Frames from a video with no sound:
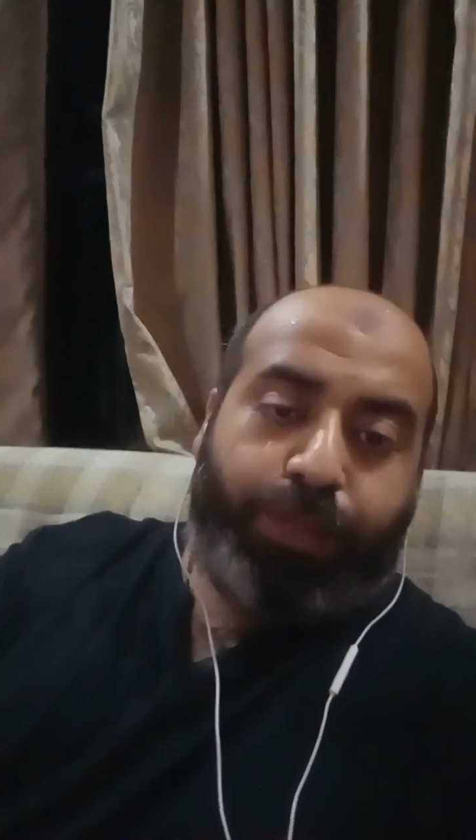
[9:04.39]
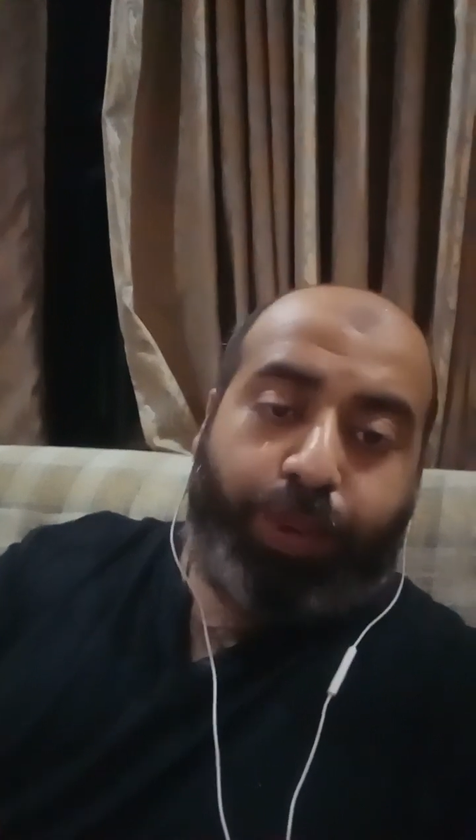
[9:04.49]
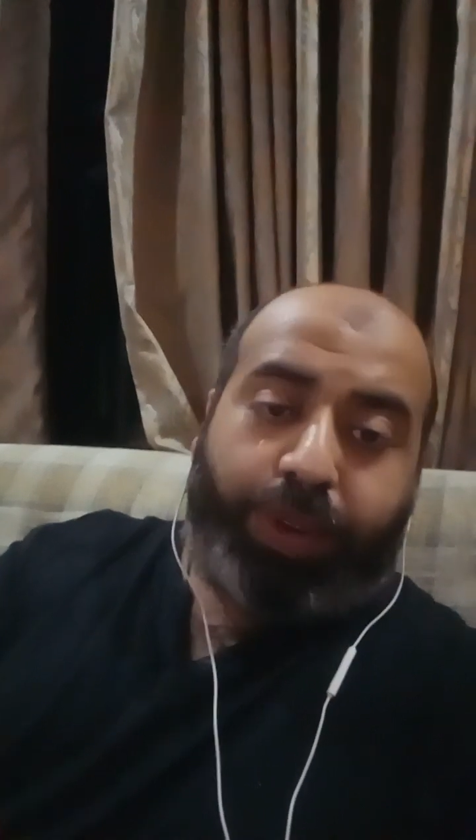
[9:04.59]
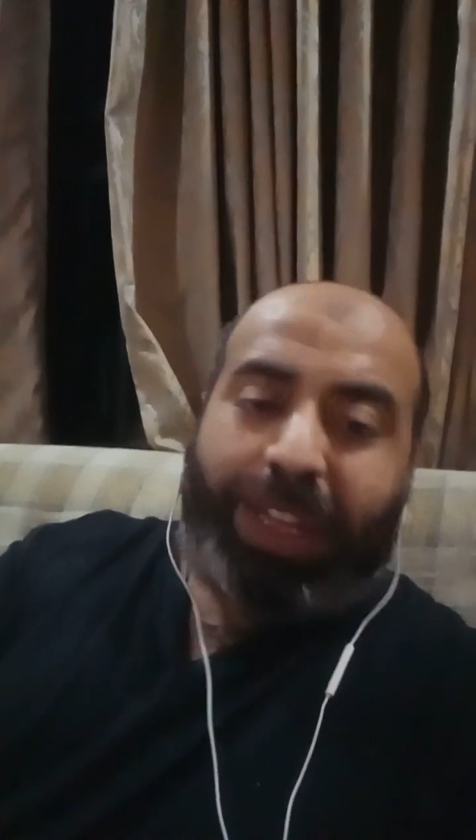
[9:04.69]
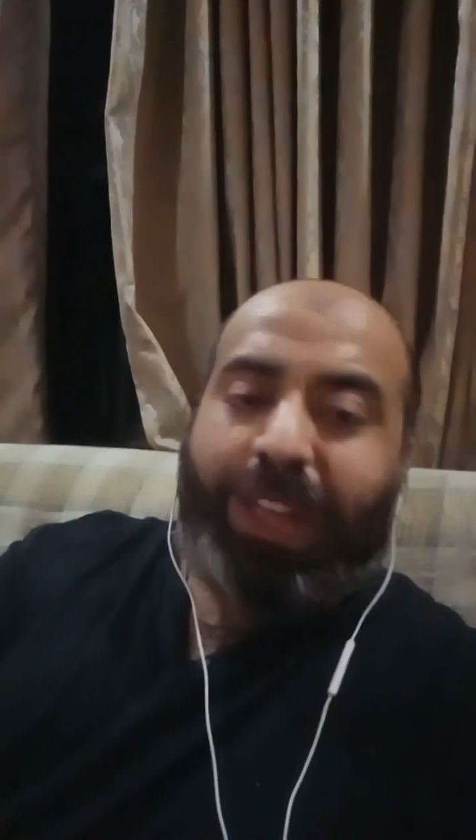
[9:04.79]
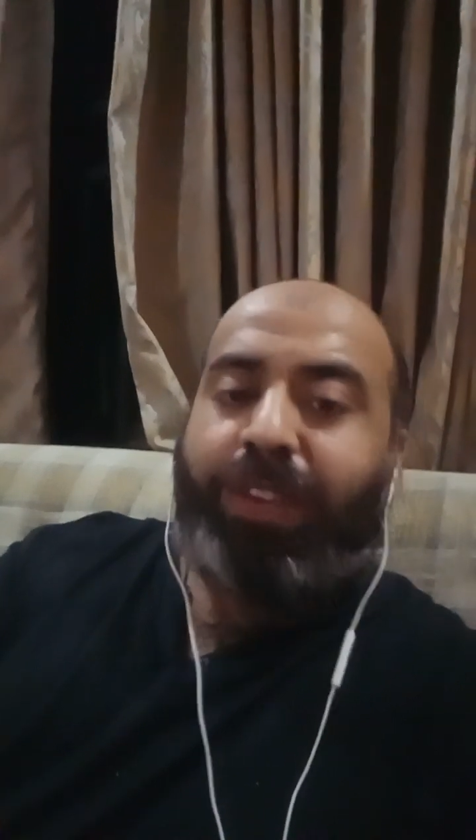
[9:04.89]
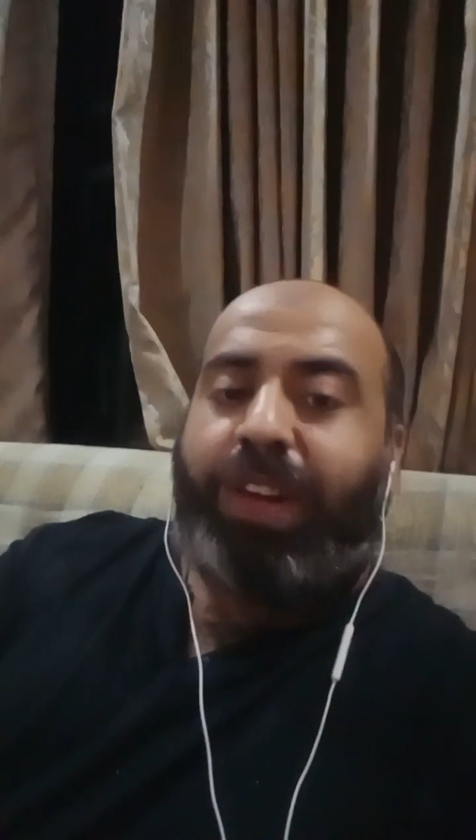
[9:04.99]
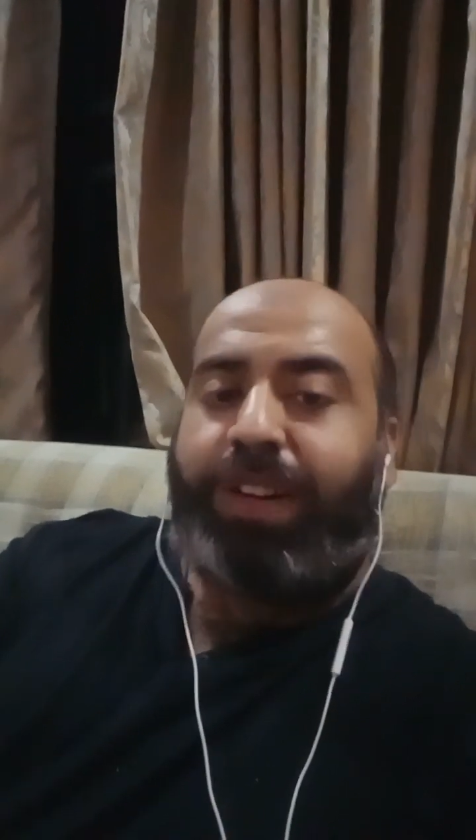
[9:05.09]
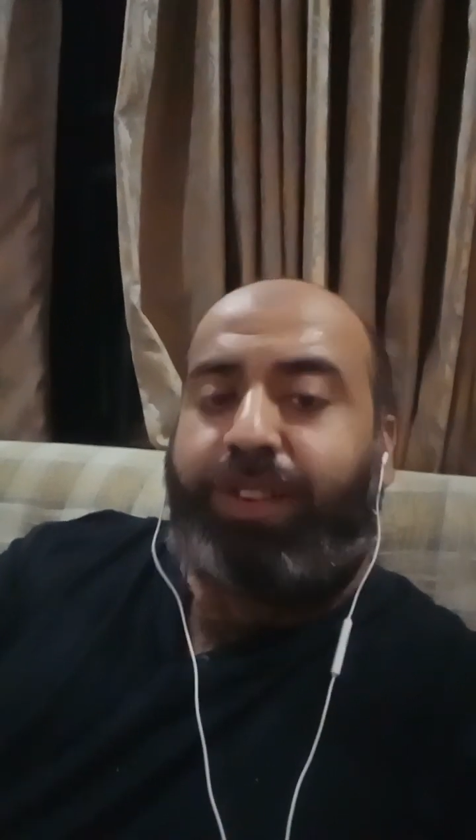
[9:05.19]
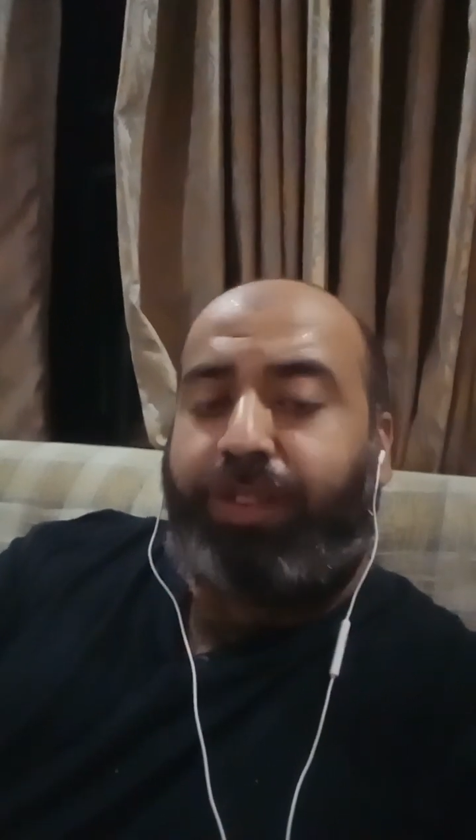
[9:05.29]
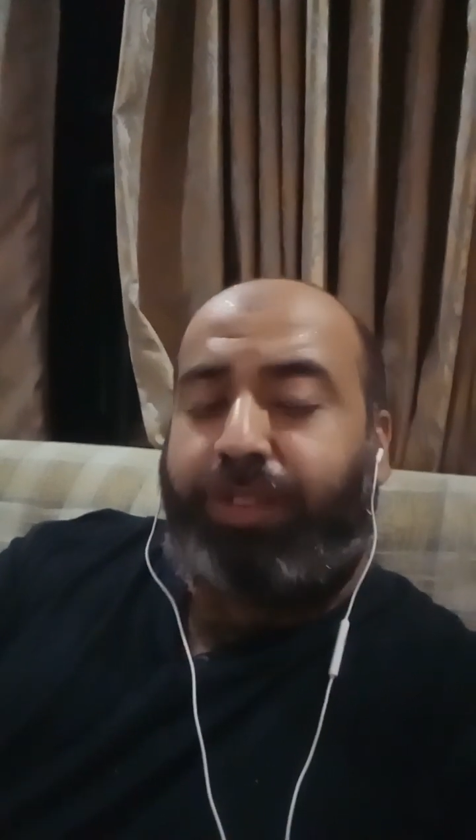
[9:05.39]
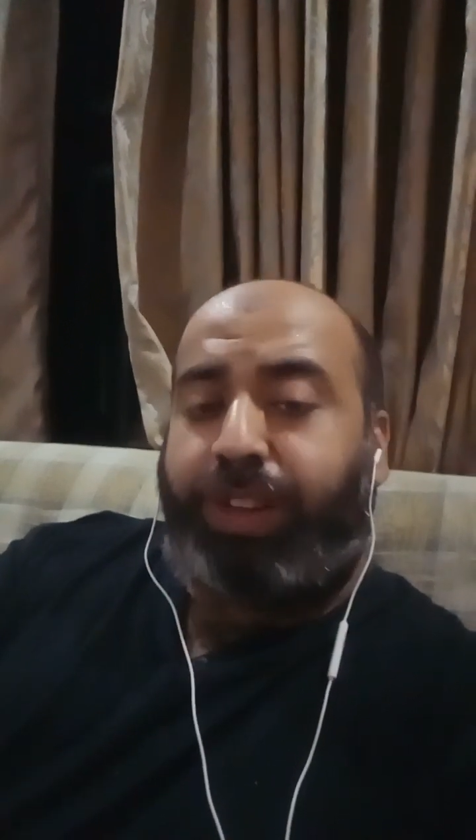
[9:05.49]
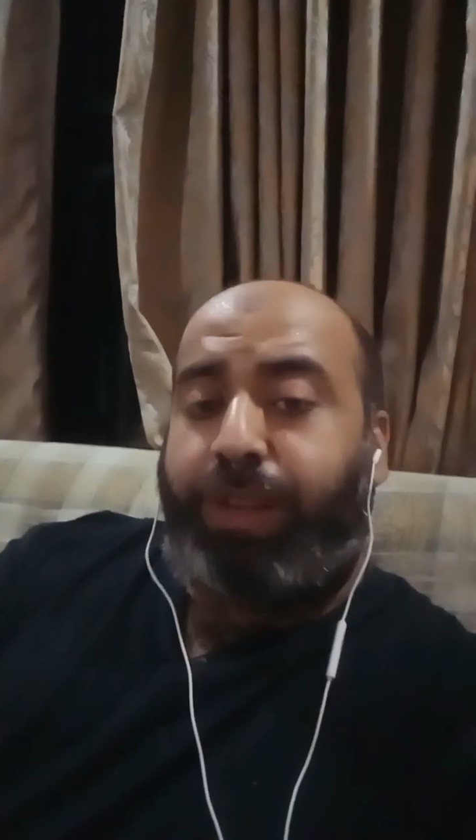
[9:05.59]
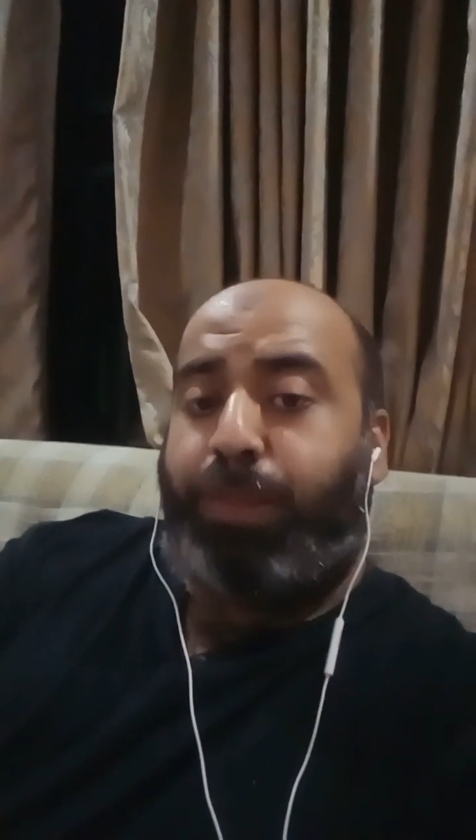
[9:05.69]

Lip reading: police atrocity,